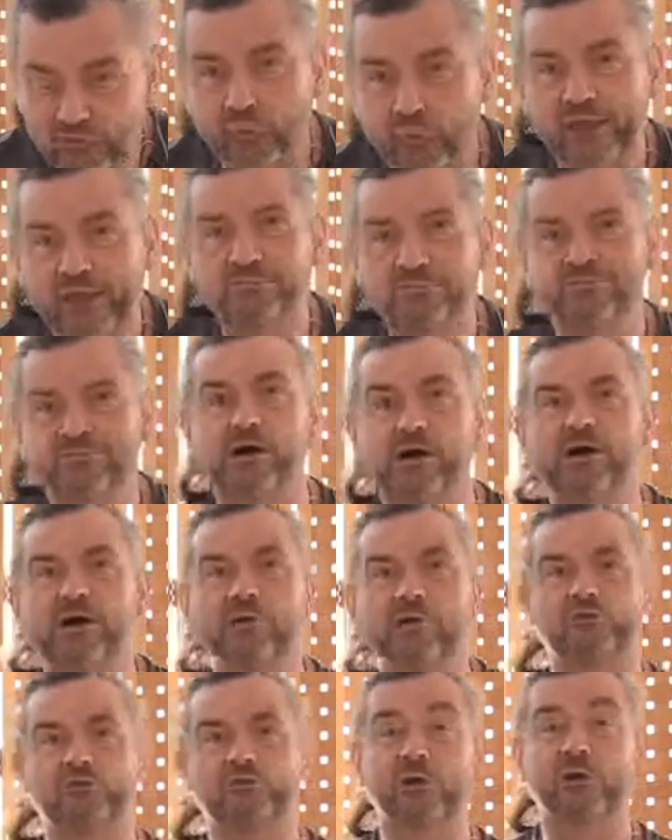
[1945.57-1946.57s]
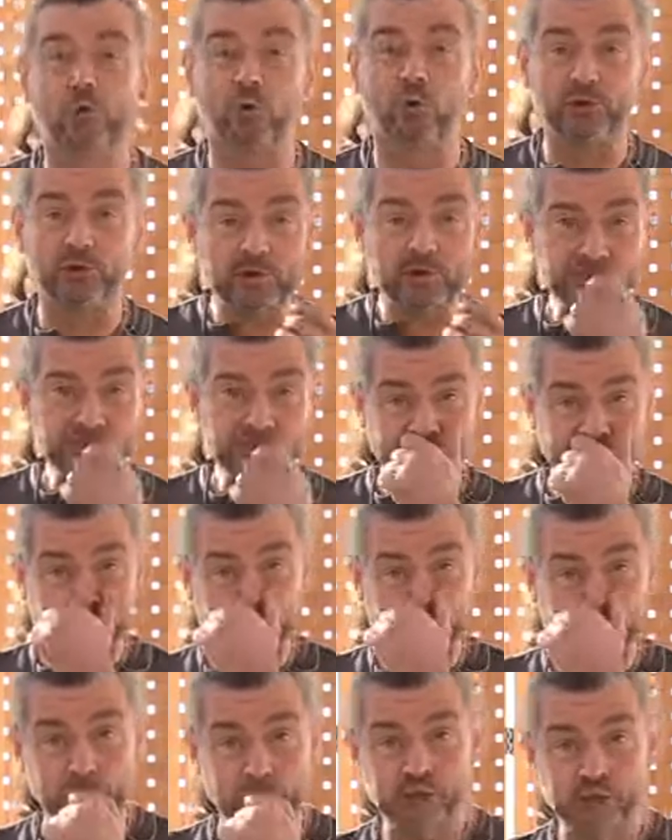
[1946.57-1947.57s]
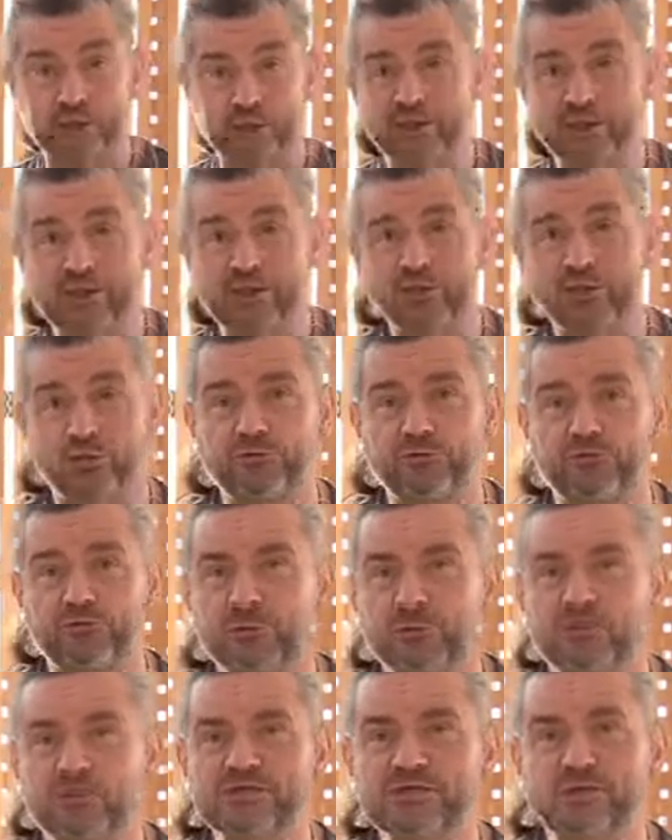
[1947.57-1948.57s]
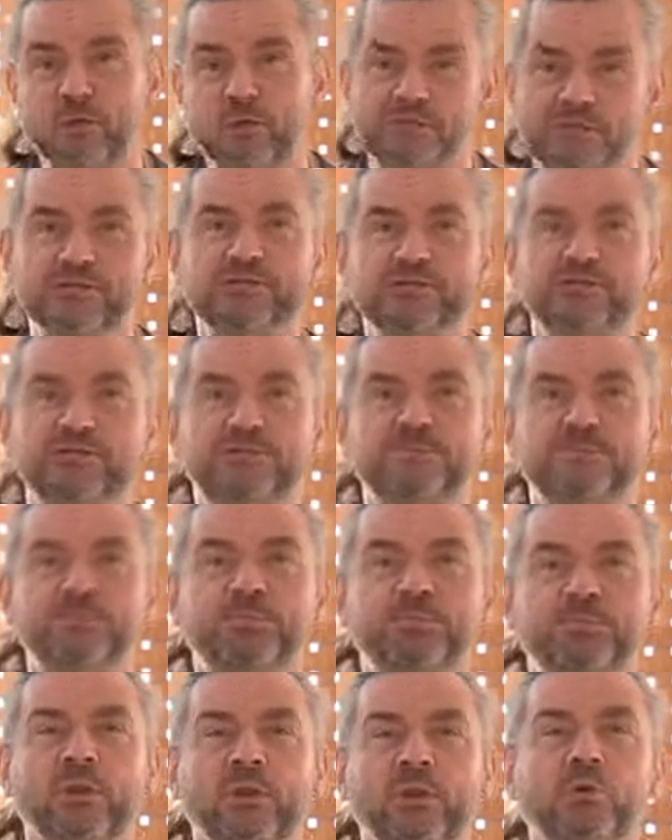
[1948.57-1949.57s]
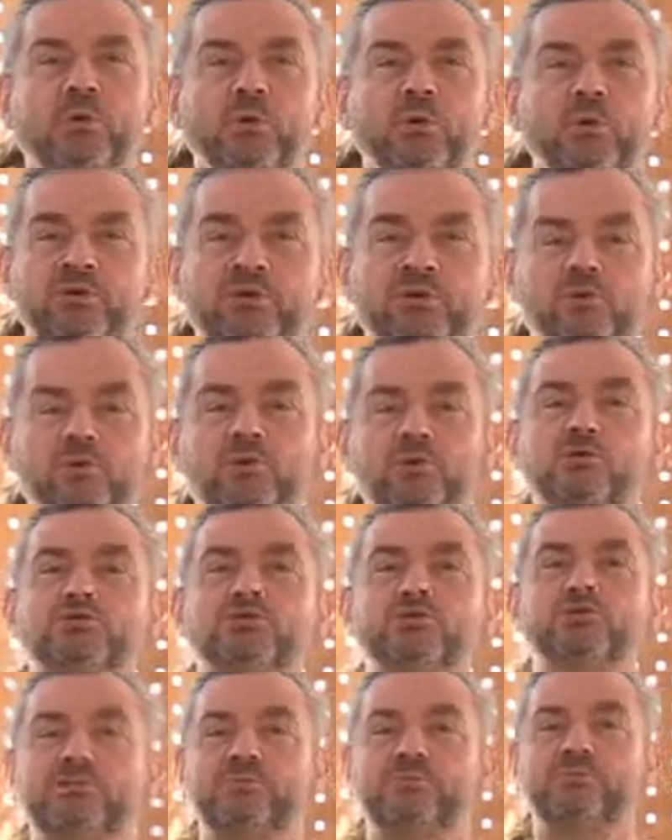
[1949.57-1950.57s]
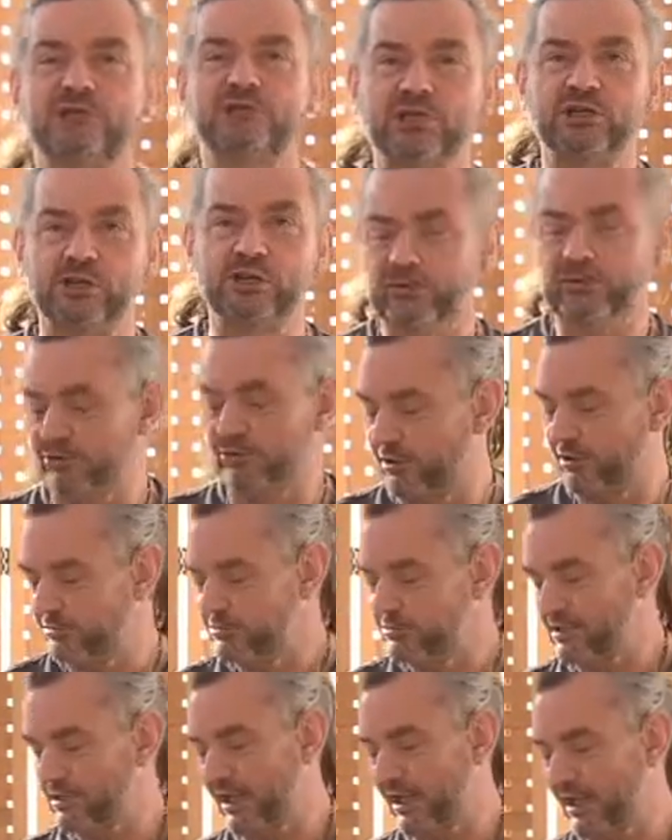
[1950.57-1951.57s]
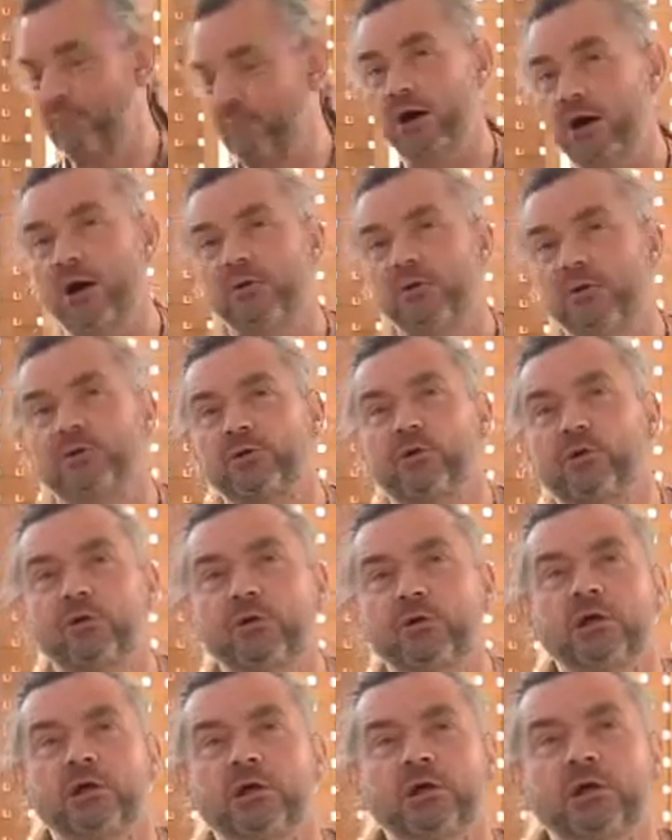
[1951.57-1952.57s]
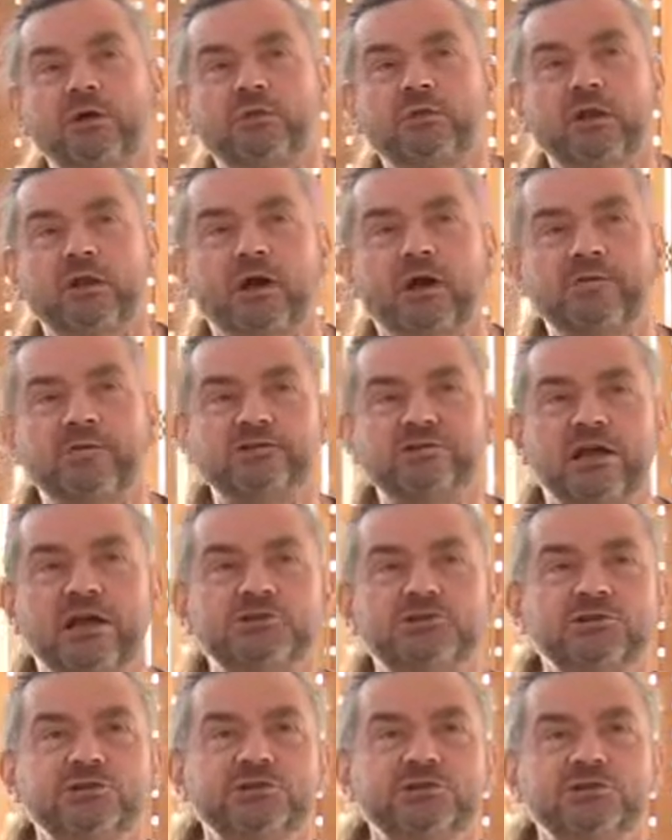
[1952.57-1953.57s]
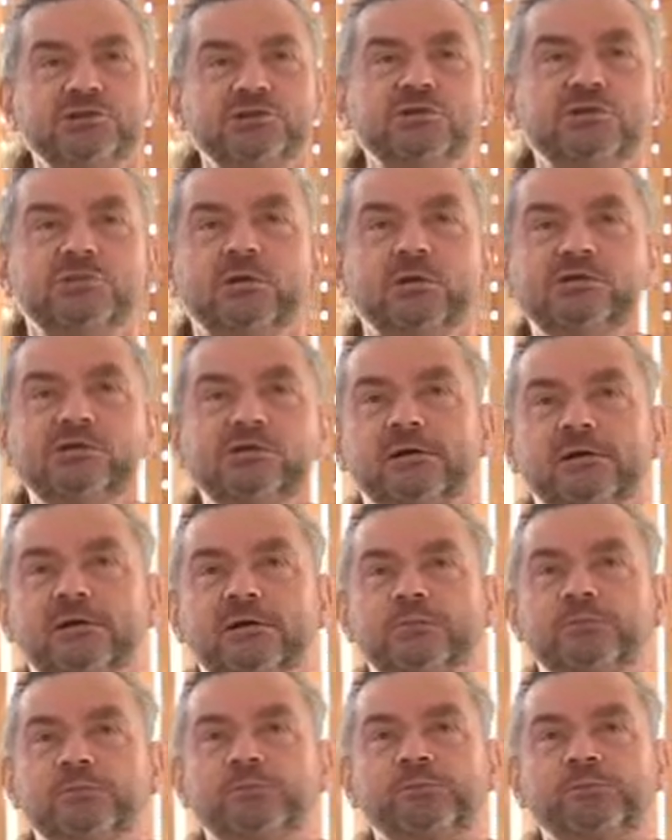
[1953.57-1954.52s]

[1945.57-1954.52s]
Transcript: doing it via the recordings. You still get your three one-to-ones with the course. It's a bit cheaper than taking part in the live sessions, but